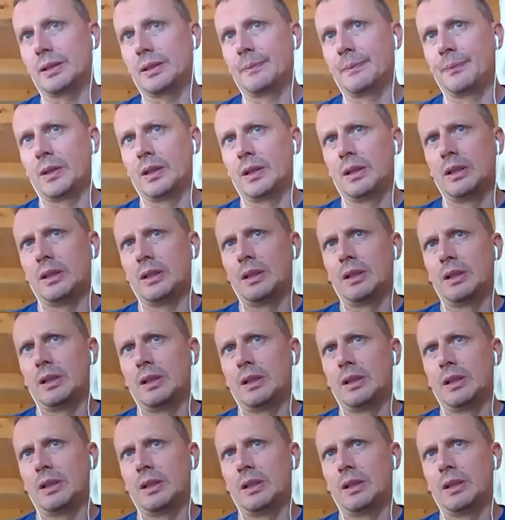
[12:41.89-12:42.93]
So, for
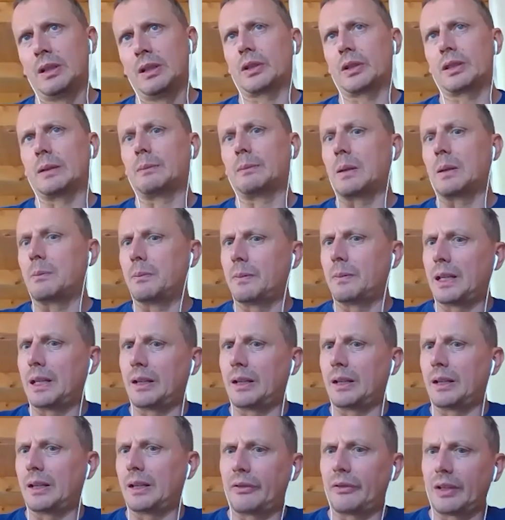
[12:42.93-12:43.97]
example,
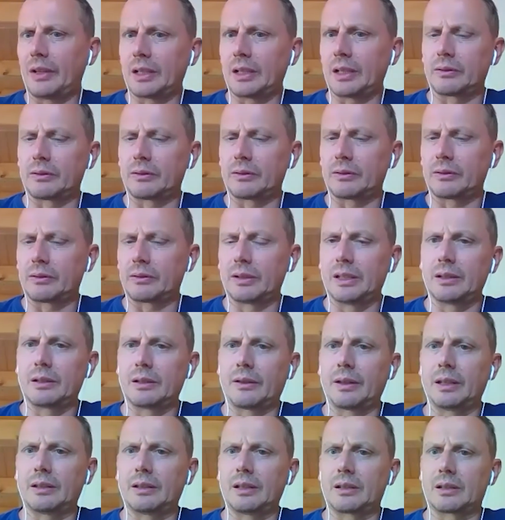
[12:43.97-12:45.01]
manufacturing, I think they
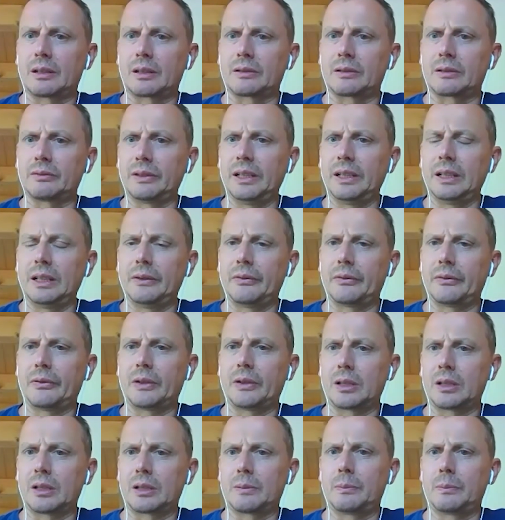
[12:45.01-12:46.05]
are really
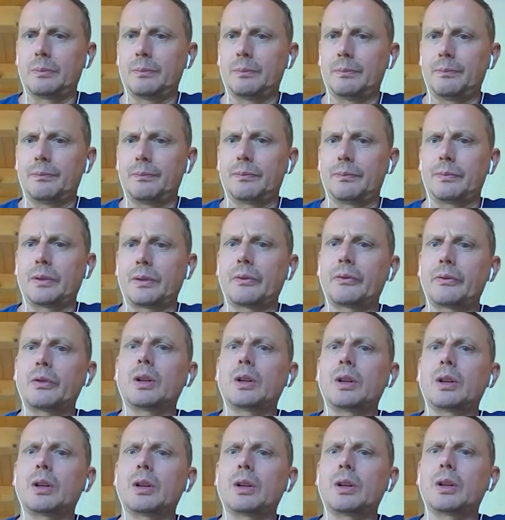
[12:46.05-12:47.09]
far, far
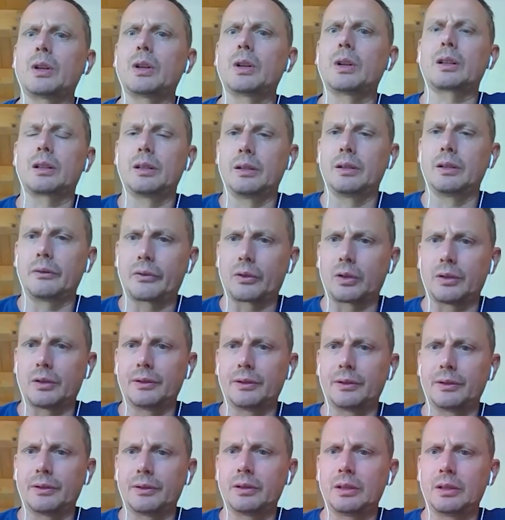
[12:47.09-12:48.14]
in front
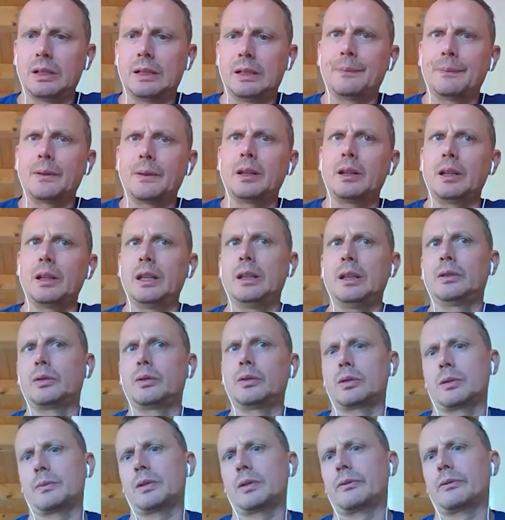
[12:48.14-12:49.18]
in terms
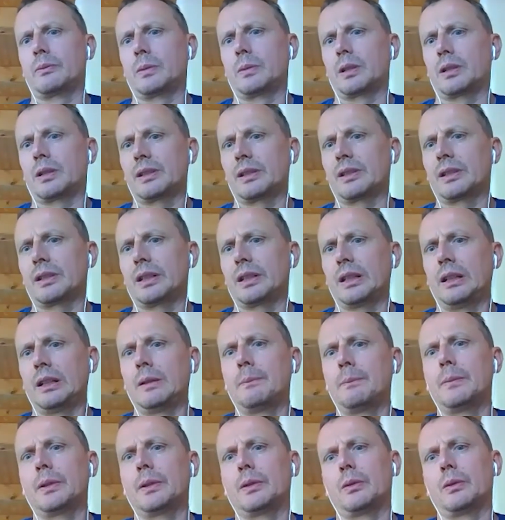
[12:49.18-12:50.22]
of market scale,
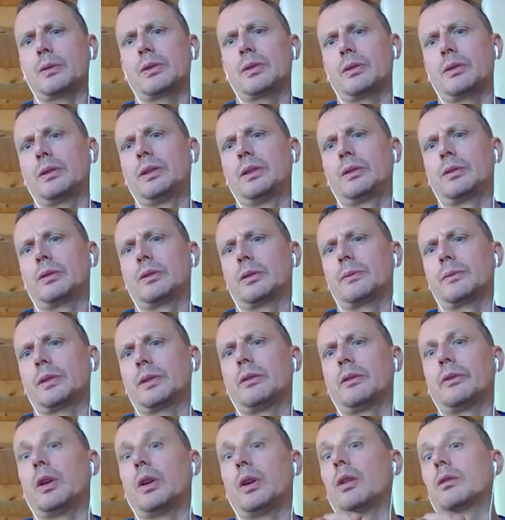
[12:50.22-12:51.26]
but also in terms of
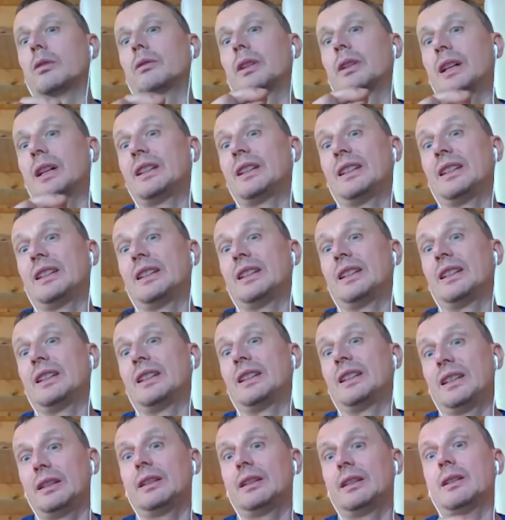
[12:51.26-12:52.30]
already
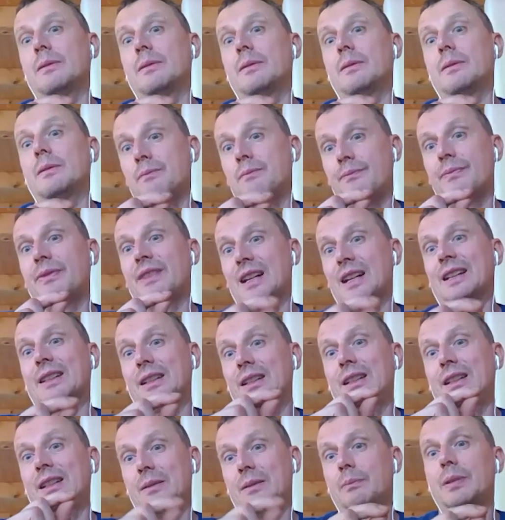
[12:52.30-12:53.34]
done in
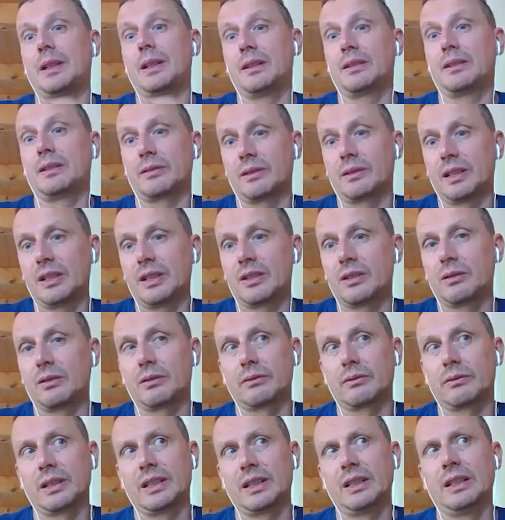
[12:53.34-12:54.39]
penetration
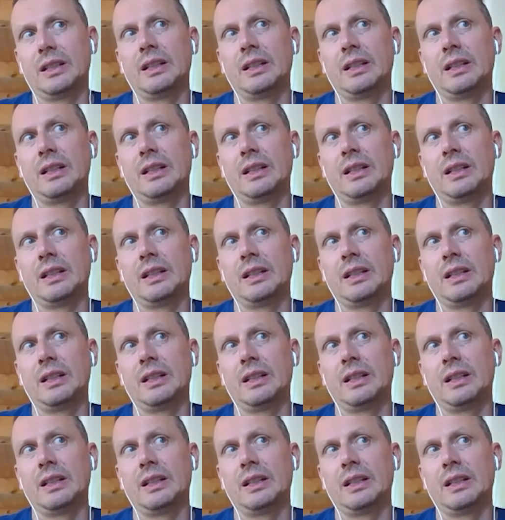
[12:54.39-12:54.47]
already.